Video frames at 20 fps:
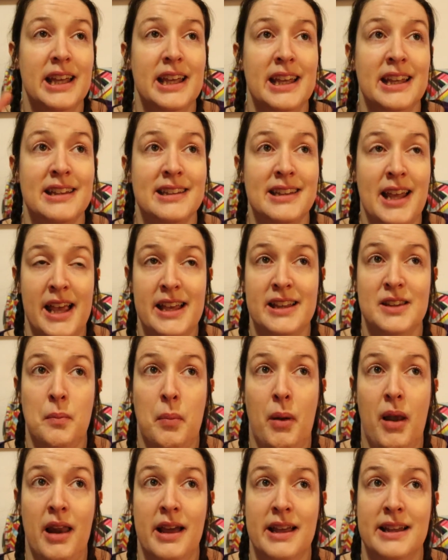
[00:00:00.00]
It takes
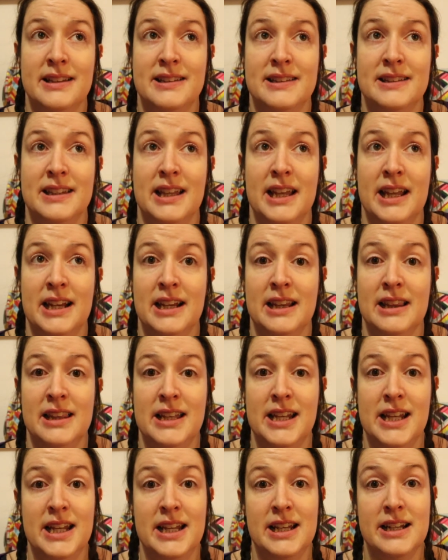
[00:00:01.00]
place in
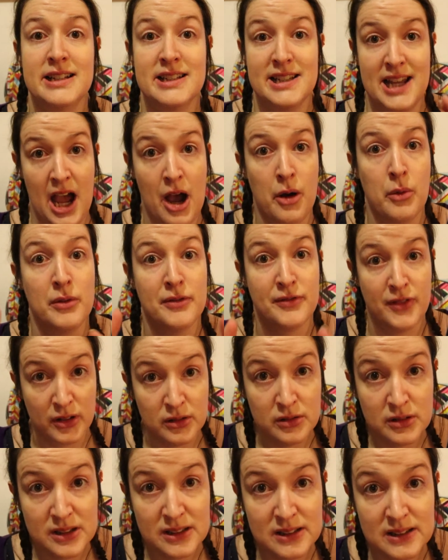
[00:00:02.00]
the Tower
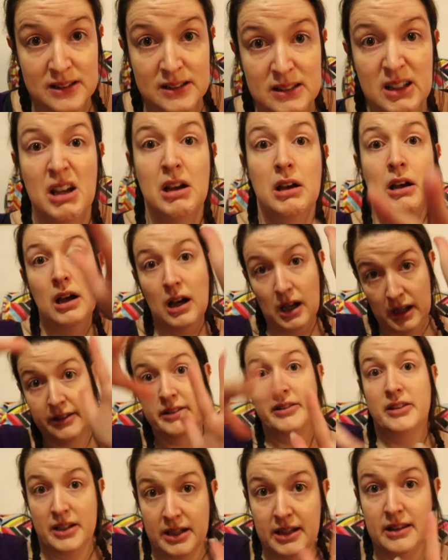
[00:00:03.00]
Vaults
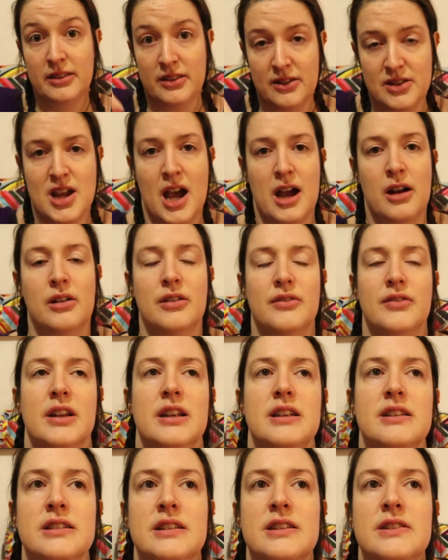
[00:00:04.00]
underneath the Tower of
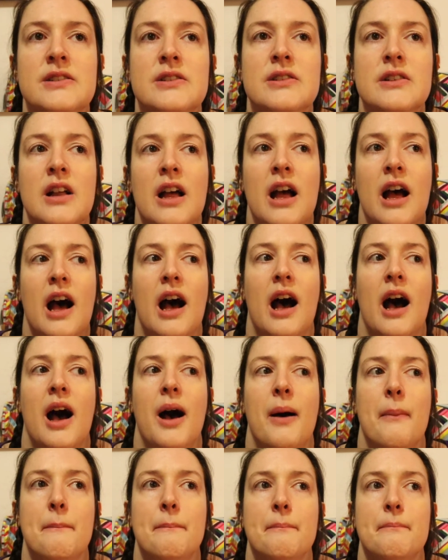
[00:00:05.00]
London,
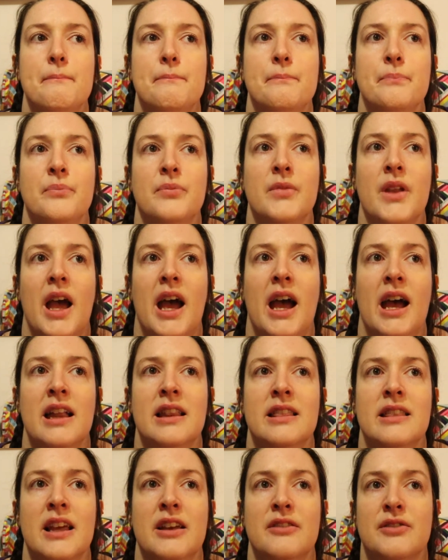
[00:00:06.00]
and
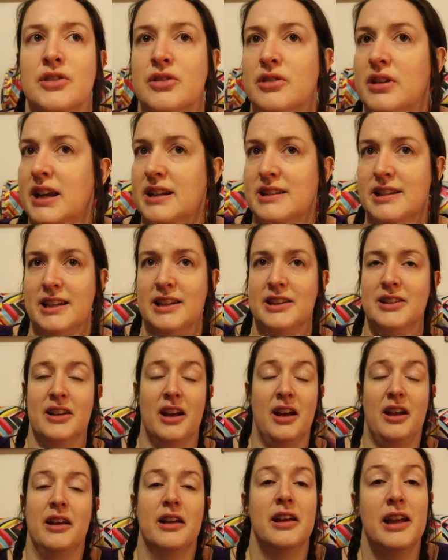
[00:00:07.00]
they've created,
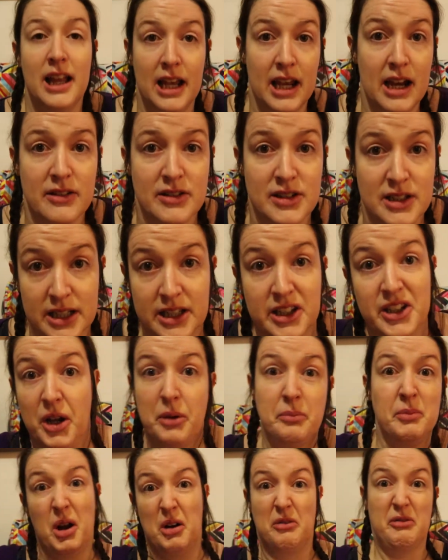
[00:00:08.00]
hilariously, you
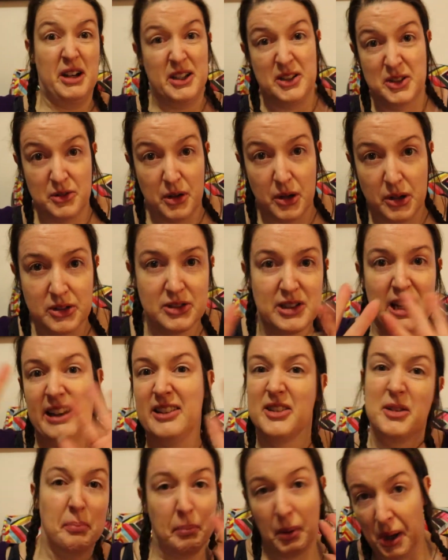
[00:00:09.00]
know, a restaurant
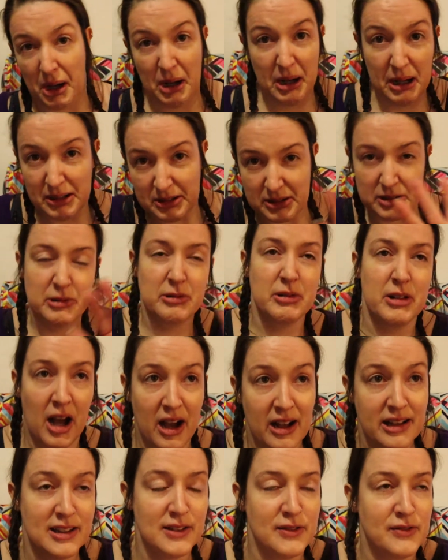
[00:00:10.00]
and some bars and all
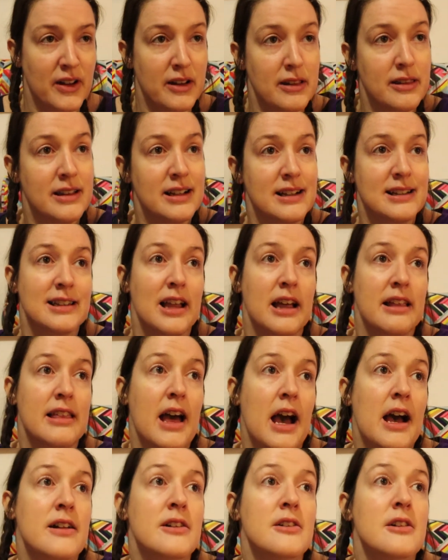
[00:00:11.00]
kinds of fun things like
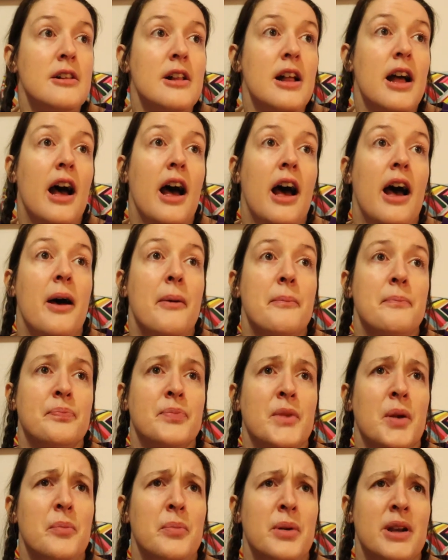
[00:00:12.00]
that,
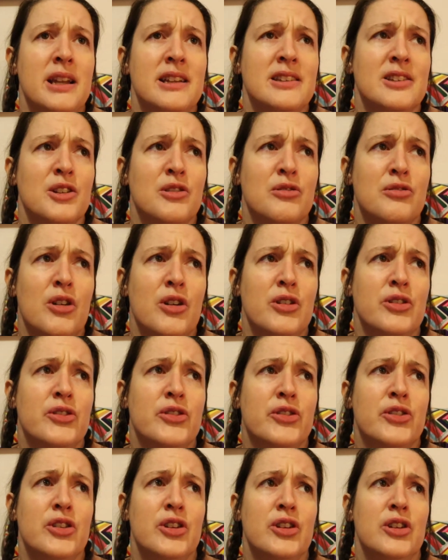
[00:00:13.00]
but it's
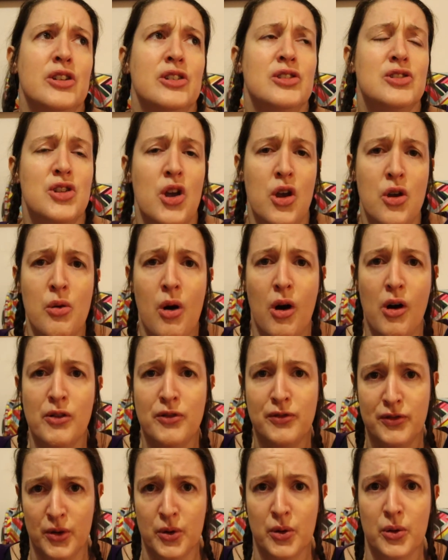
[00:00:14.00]
across 2 whole
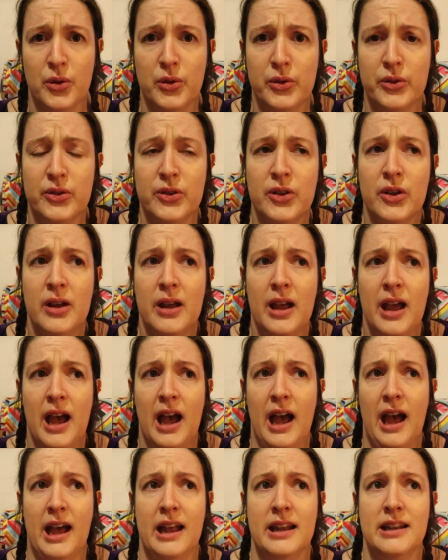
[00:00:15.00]
floors,
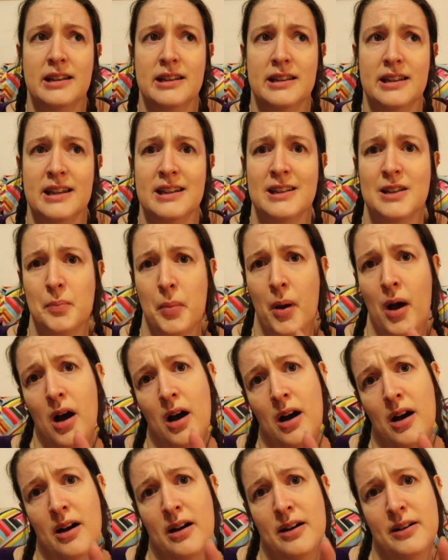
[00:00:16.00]
and it's
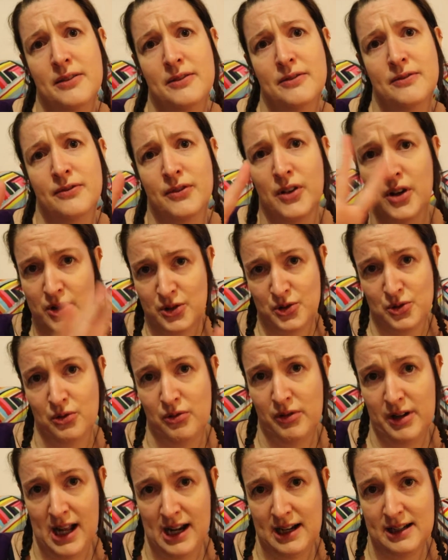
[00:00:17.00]
part virtual
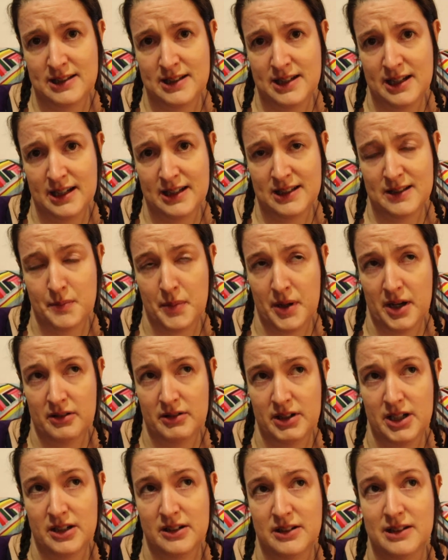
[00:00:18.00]
reality
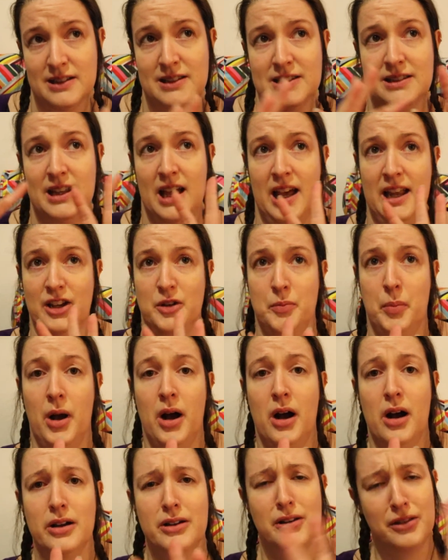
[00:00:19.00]
experience and
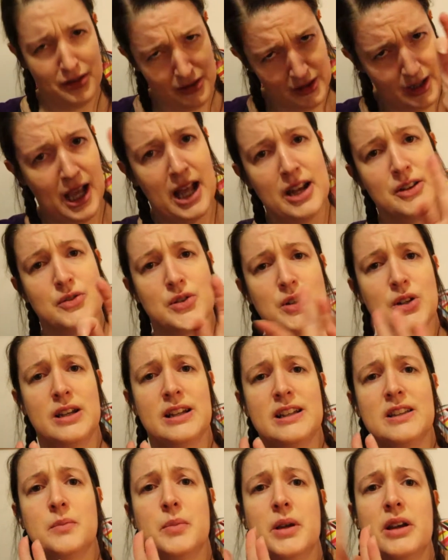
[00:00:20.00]
part theatrical
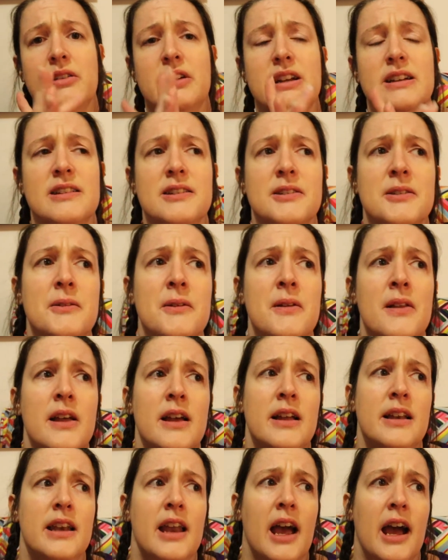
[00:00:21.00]
experience.
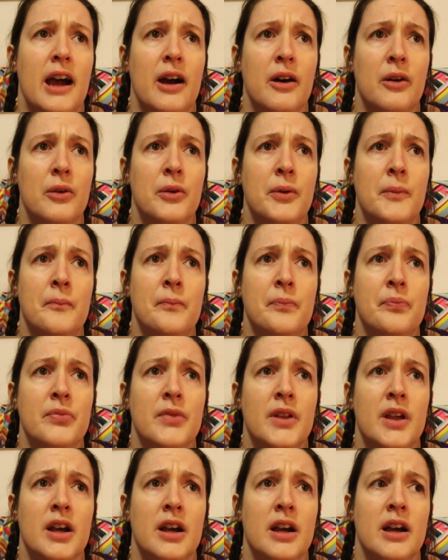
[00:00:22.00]
Now,
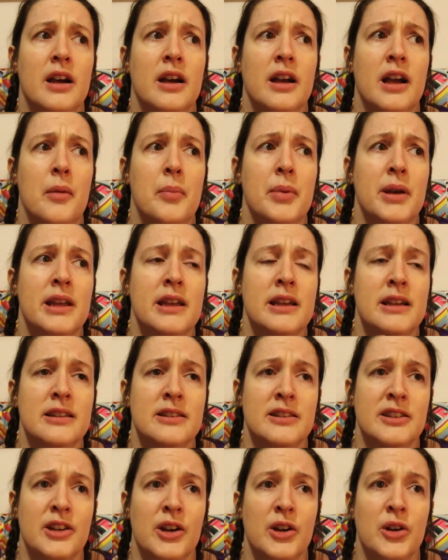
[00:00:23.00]
a couple of
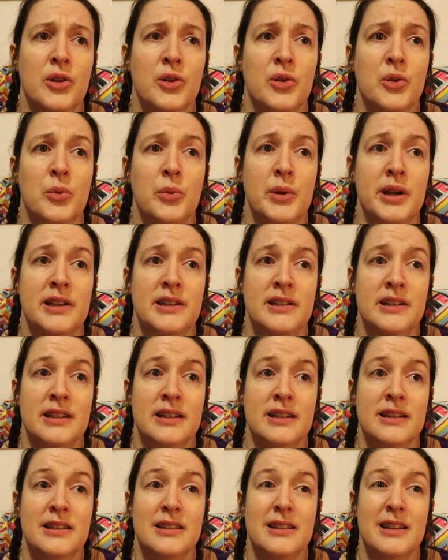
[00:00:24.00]
years ago we
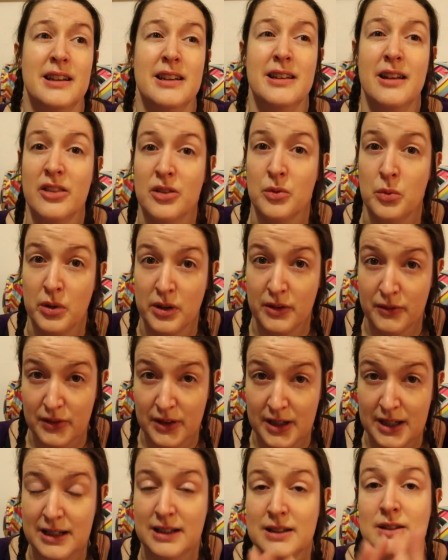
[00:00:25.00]
did another one of
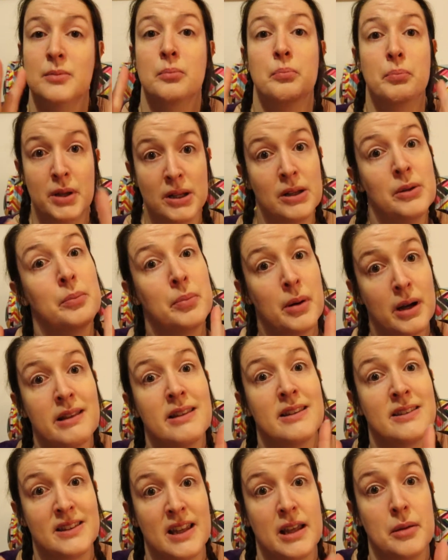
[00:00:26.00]
these built by
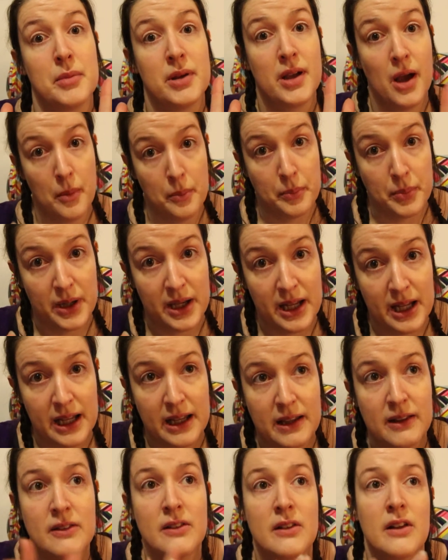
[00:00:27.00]
the same
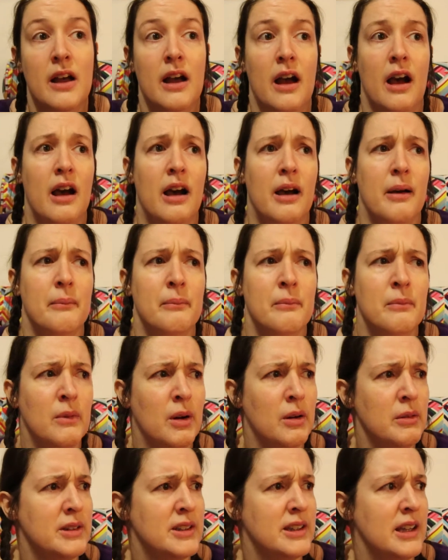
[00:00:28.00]
company.
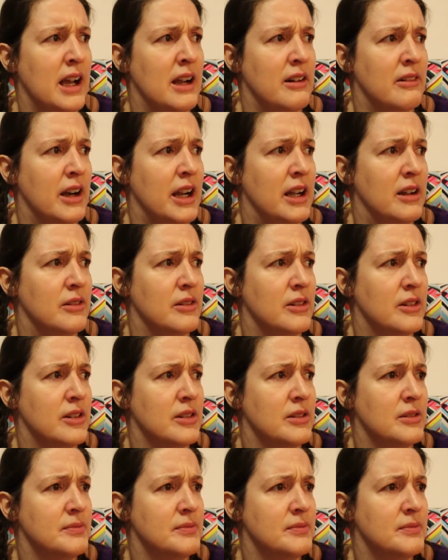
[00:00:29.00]
What was that around?